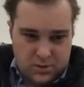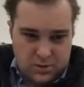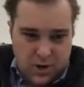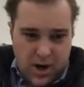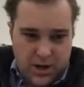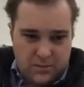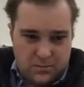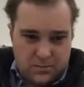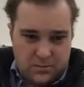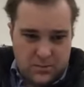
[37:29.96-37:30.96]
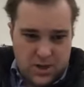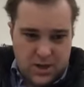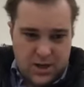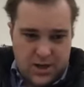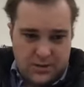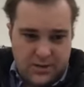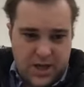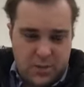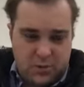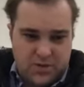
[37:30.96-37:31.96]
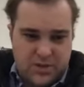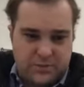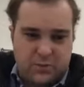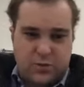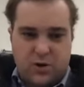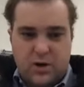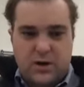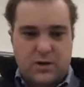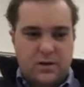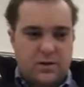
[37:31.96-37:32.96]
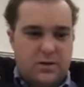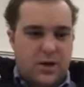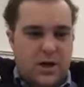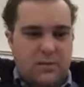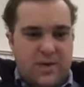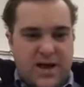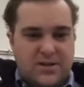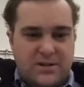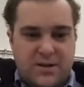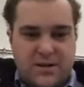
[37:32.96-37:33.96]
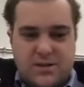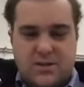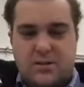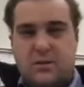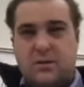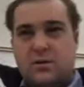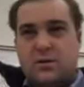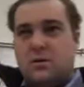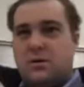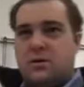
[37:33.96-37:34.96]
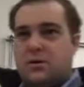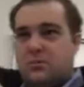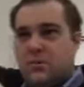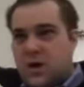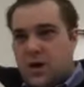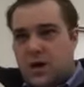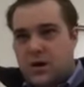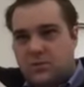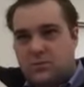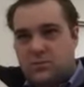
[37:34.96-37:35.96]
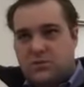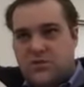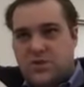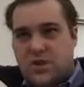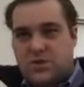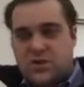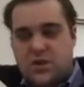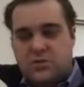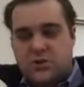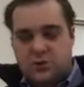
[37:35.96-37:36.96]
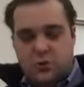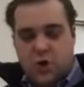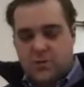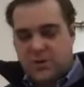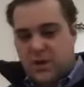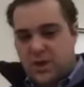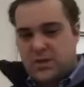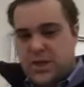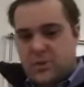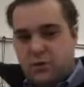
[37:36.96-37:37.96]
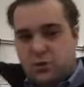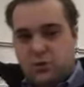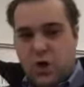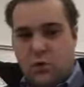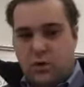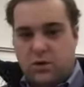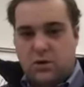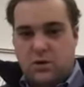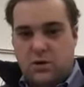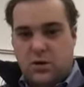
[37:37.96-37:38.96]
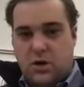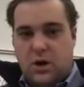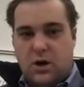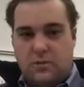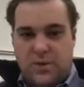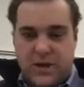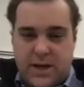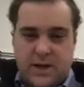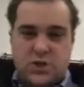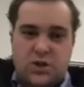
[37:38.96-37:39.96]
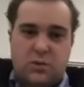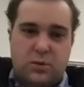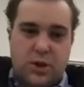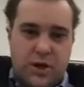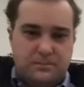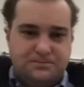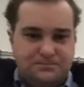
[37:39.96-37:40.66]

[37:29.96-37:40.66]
All right. The chemoreceptor part, back to this. CO2, carbon dioxide, will lower our pH in our blood.